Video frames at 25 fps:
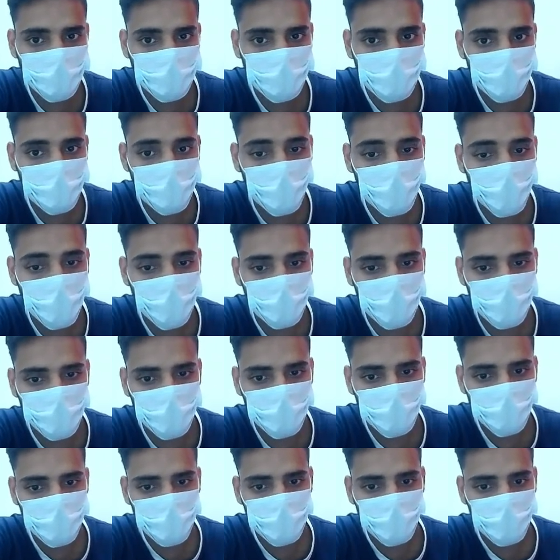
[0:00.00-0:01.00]
better
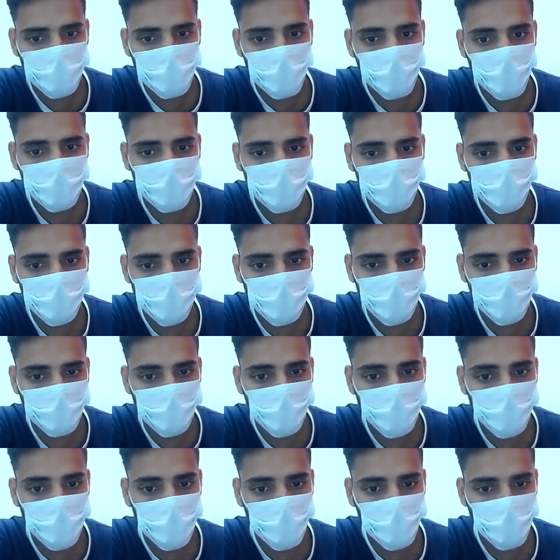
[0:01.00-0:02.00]
how to rotate
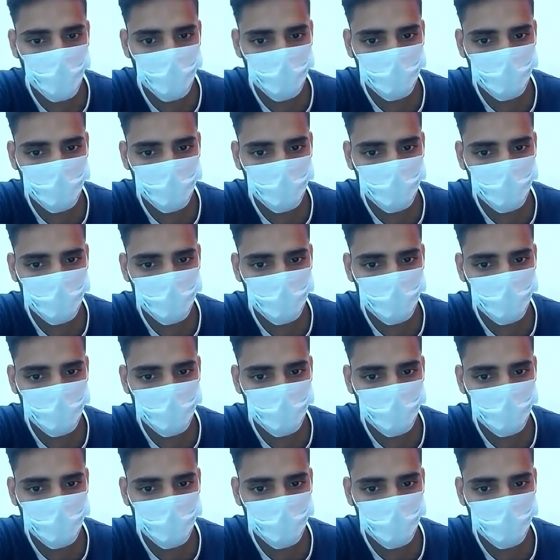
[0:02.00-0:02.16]
1D array.